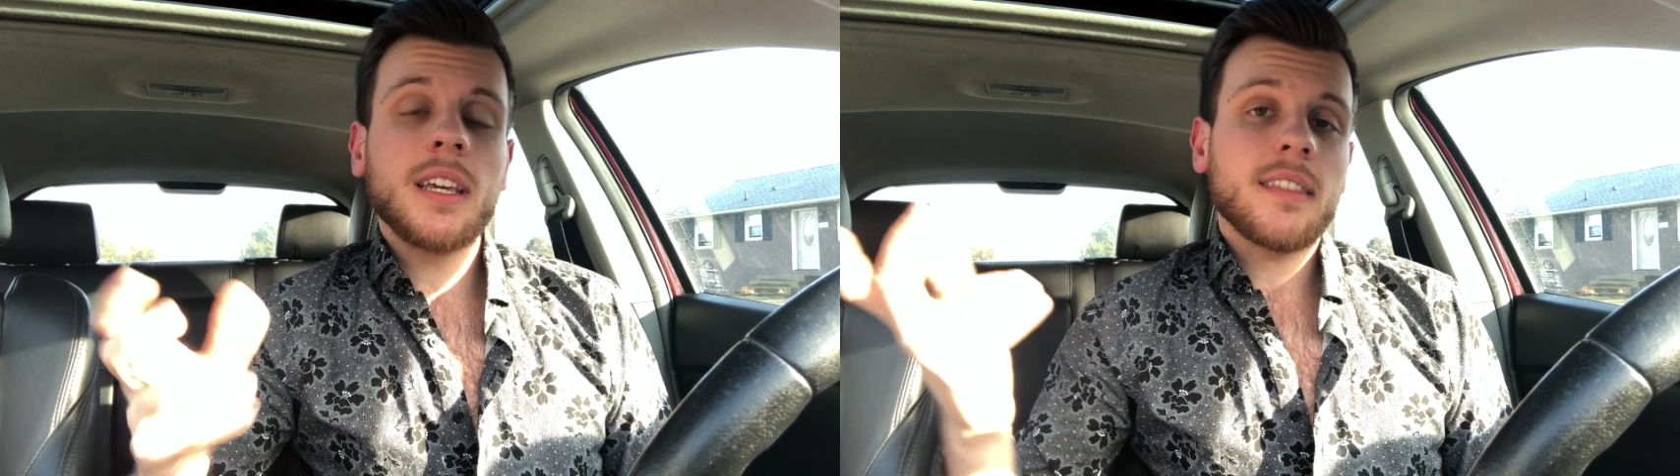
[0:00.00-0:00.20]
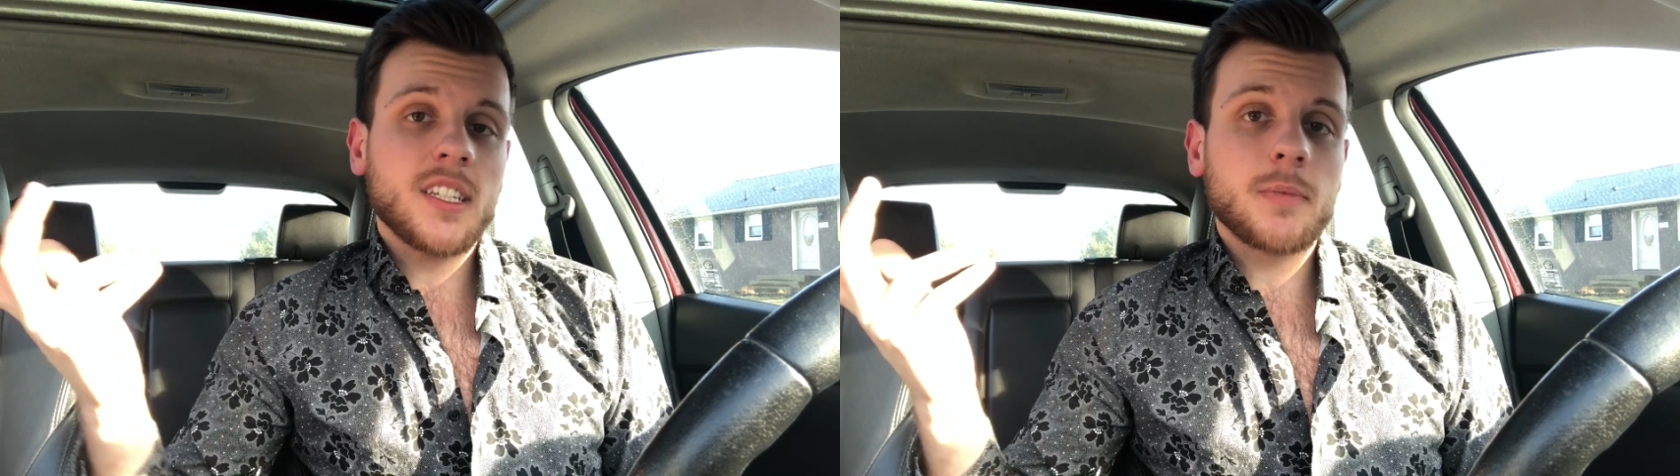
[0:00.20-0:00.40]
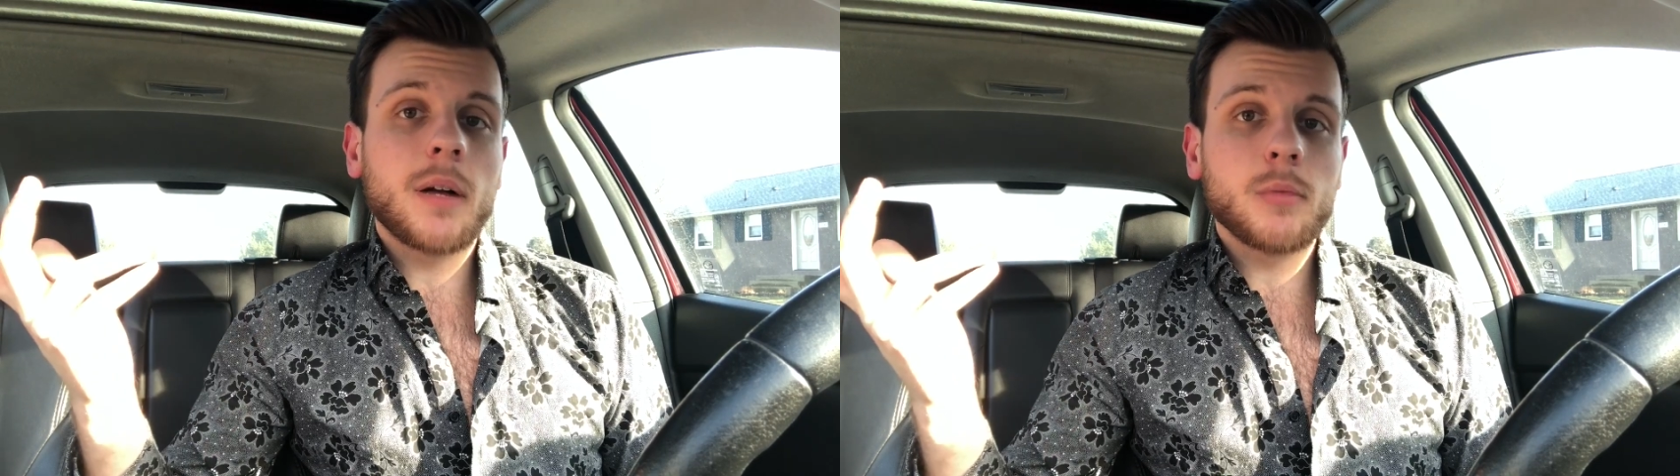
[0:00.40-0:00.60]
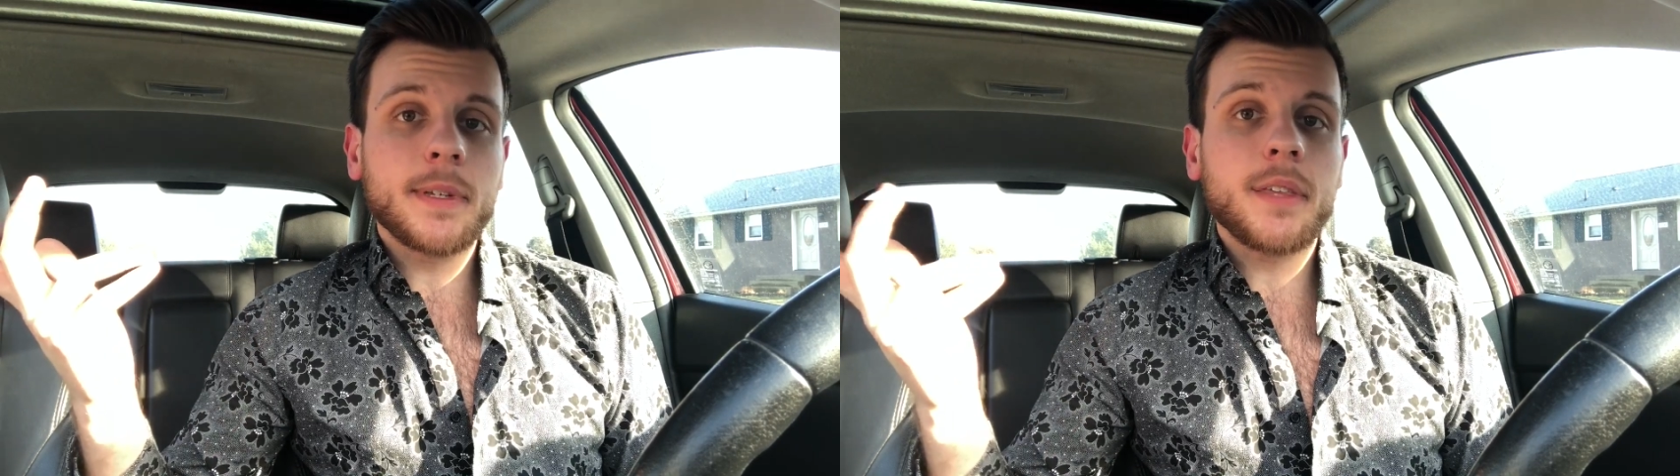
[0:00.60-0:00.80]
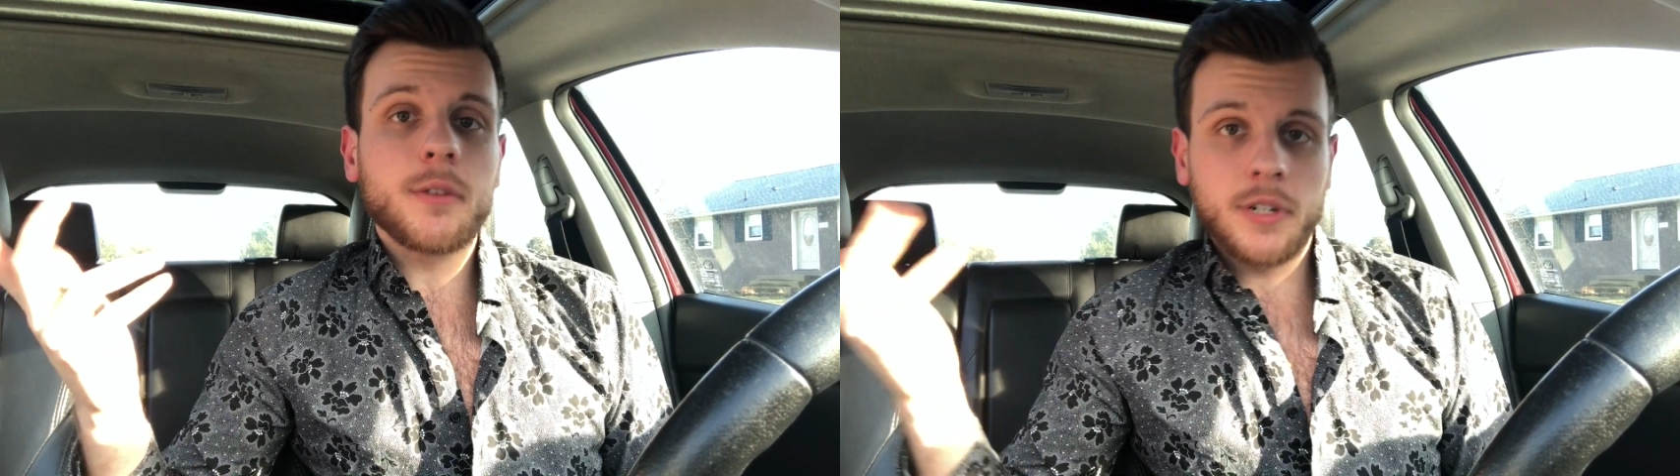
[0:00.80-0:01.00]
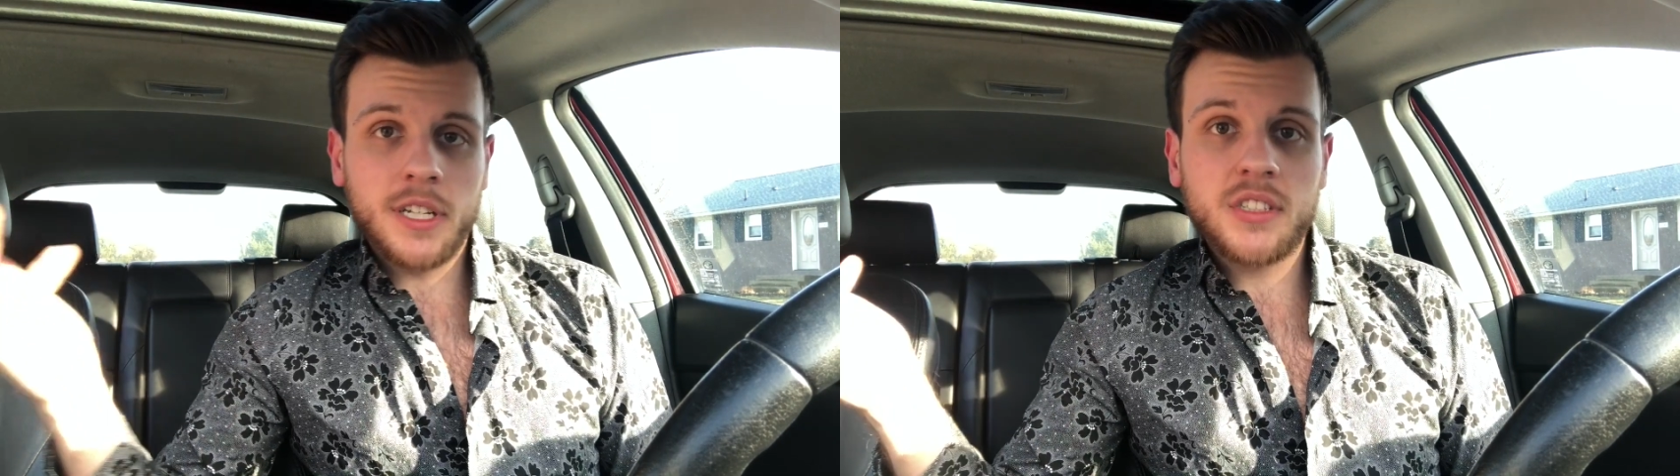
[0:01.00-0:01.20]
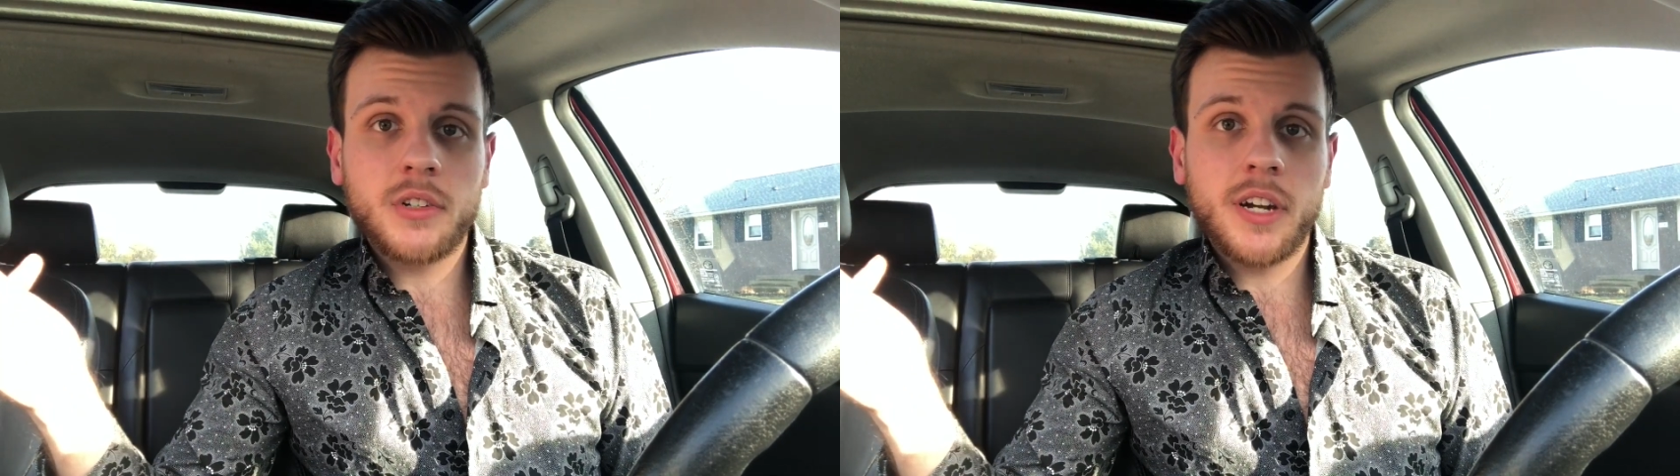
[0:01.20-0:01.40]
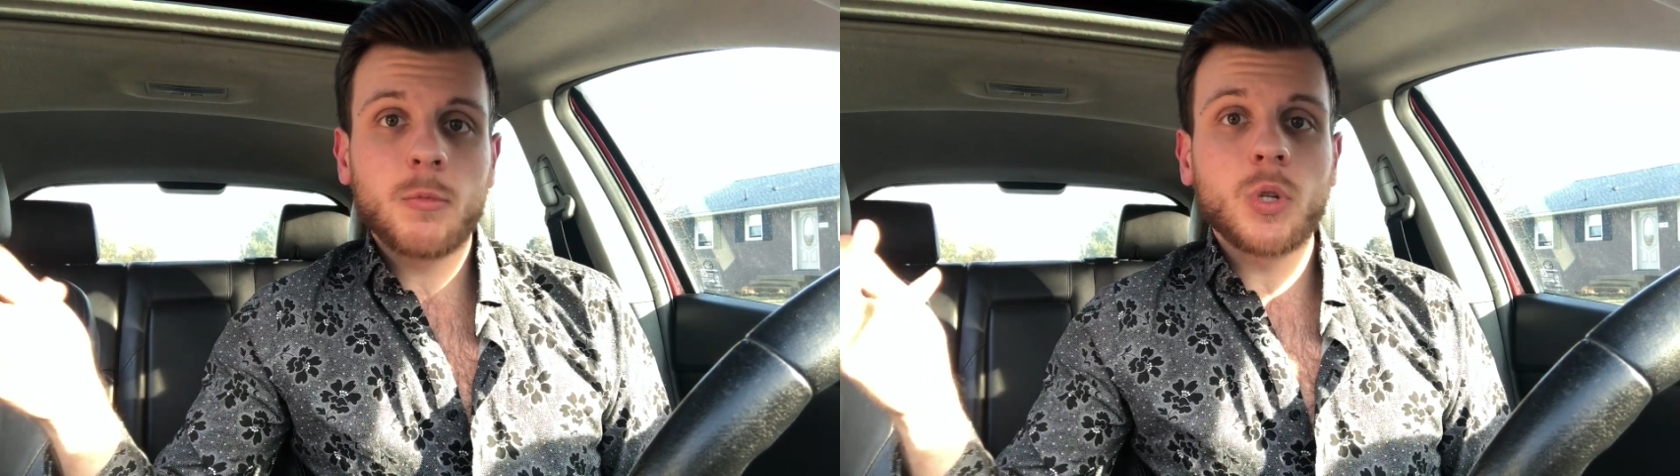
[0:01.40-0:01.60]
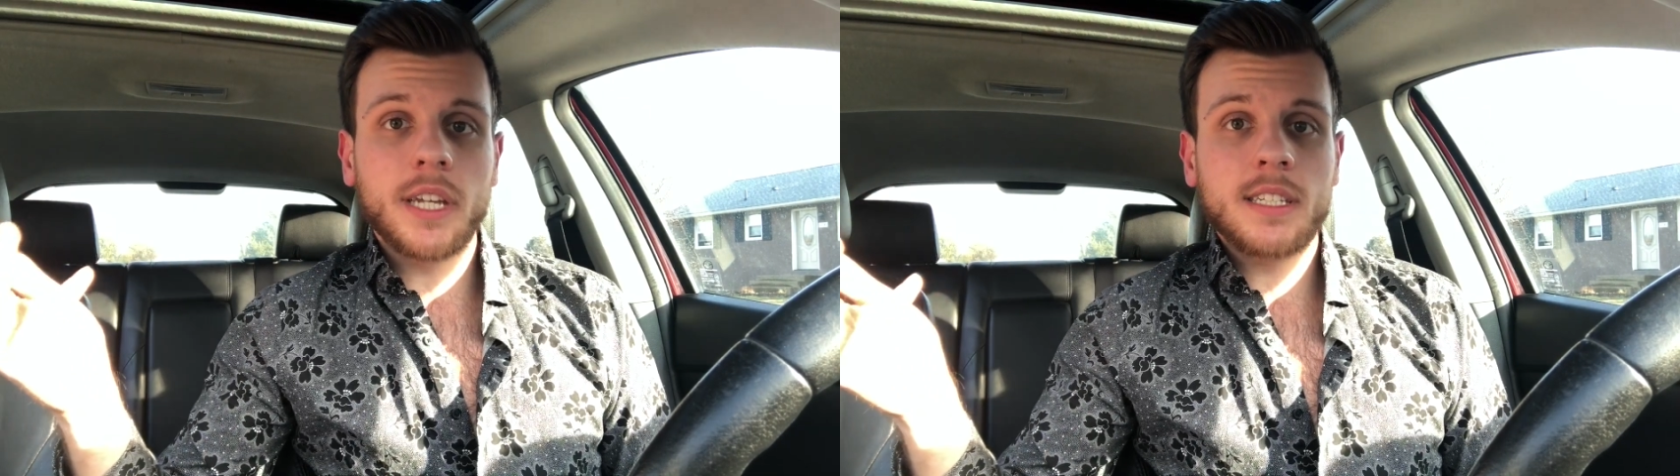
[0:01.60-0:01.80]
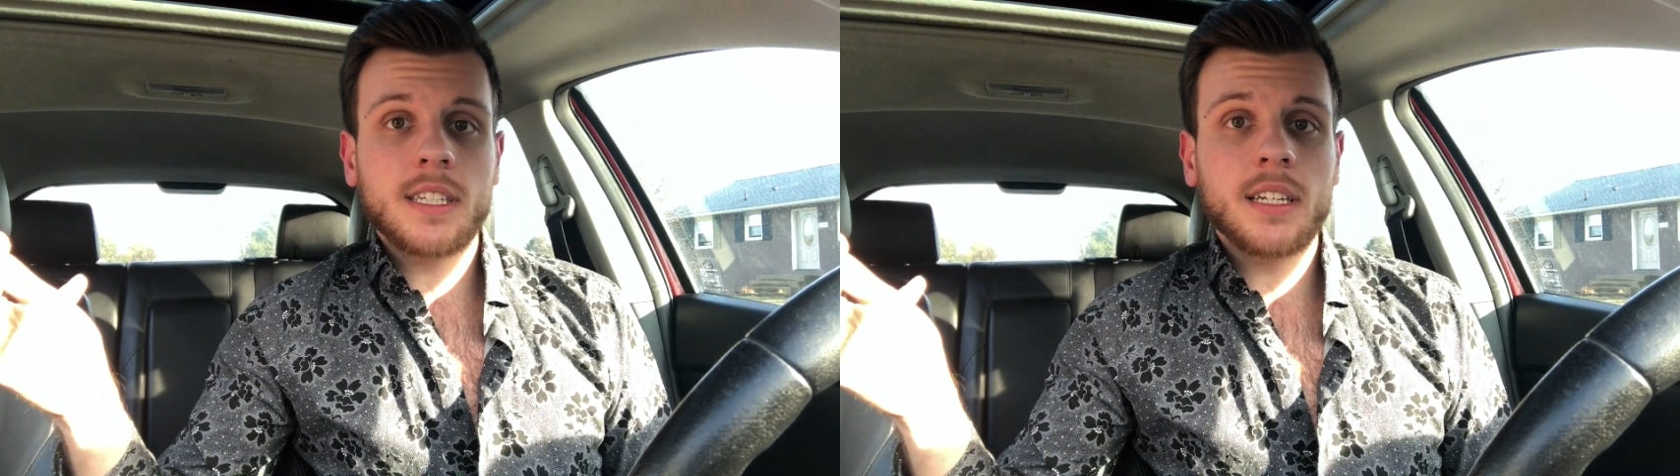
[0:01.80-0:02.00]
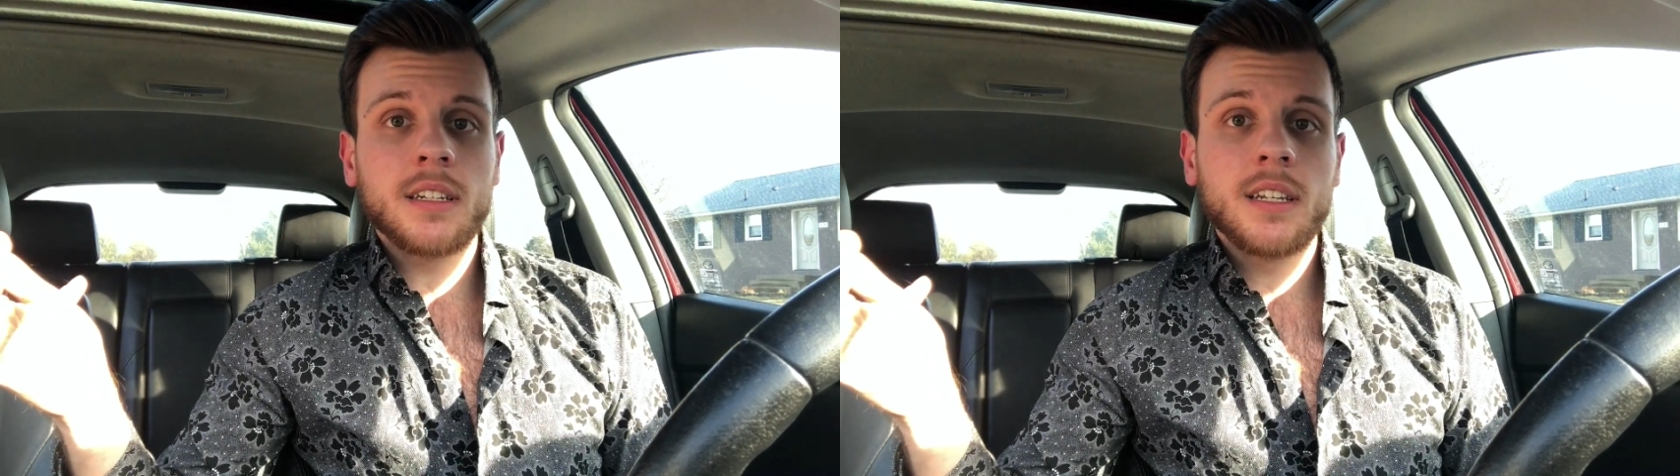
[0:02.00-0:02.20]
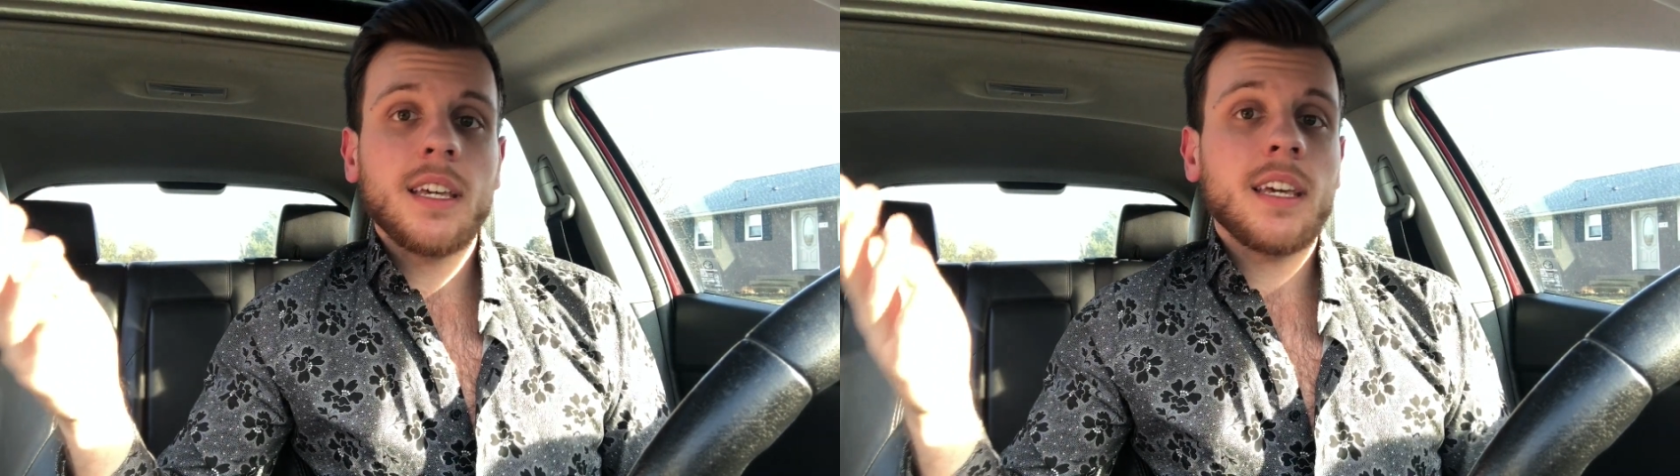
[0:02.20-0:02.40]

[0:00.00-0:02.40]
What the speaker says: that's probably either on Instagram or LinkedIn.